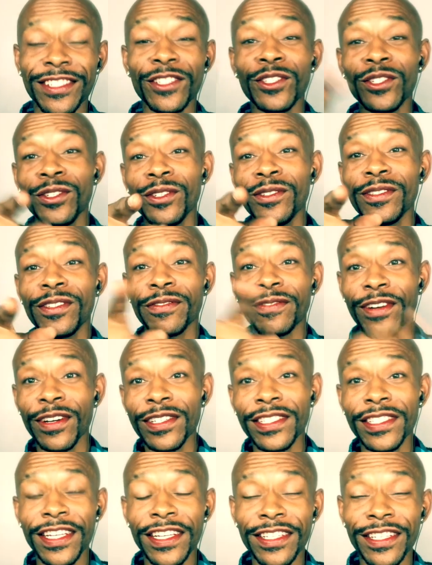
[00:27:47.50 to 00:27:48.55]
do the
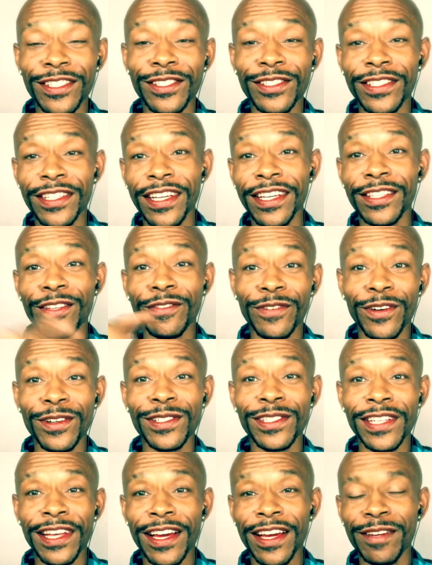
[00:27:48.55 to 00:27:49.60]
first thing that you did the
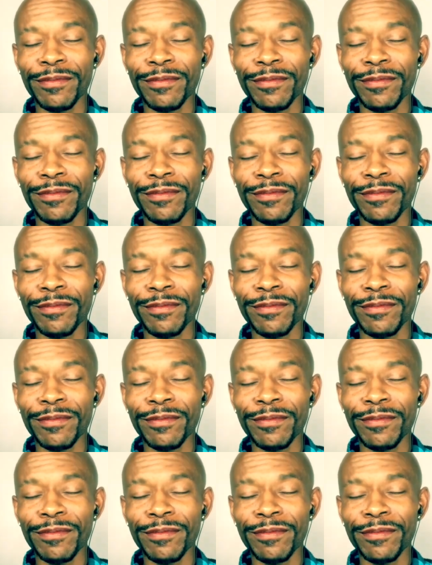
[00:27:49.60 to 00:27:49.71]
first time.